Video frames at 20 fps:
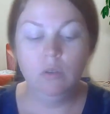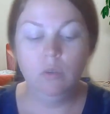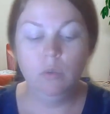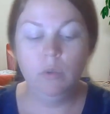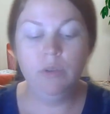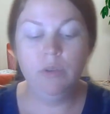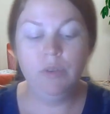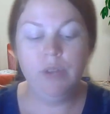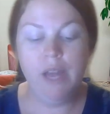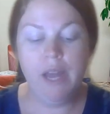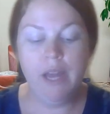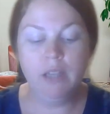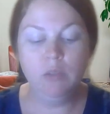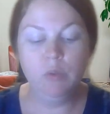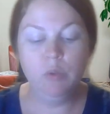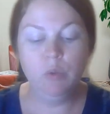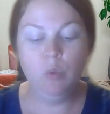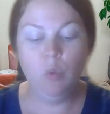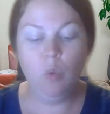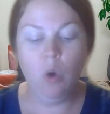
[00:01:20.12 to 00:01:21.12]
When it reacts
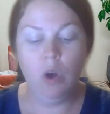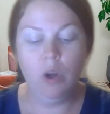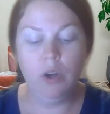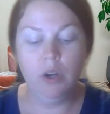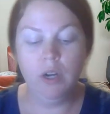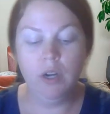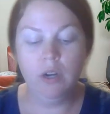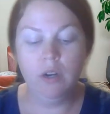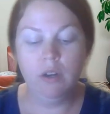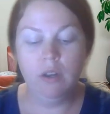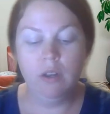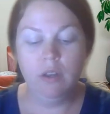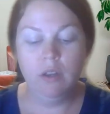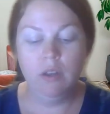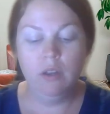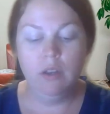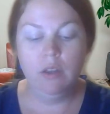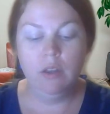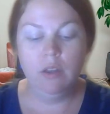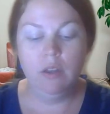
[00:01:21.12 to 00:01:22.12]
with water,
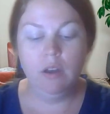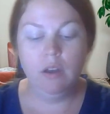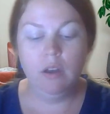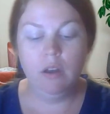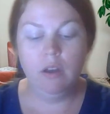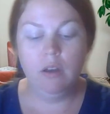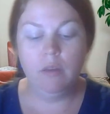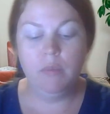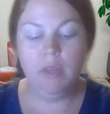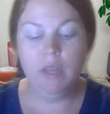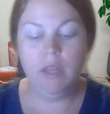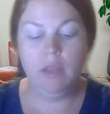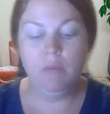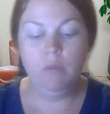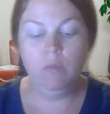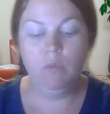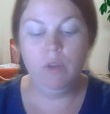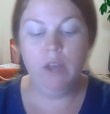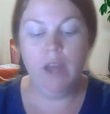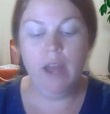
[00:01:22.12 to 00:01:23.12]

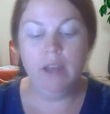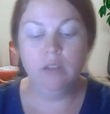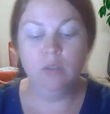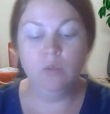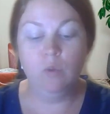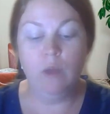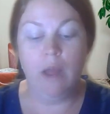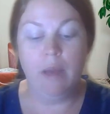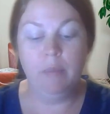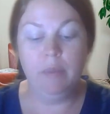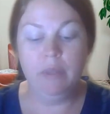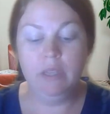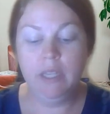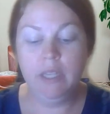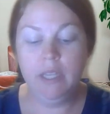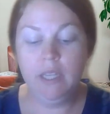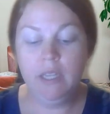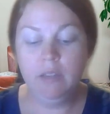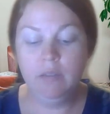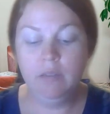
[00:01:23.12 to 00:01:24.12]
it reacts
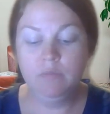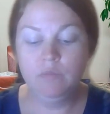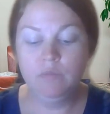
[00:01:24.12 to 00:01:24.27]
rapidly